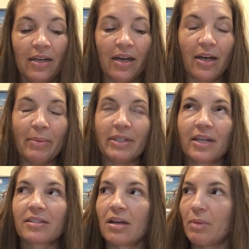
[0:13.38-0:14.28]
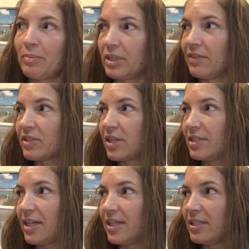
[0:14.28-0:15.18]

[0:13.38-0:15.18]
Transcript: My Dexcom I believe is on day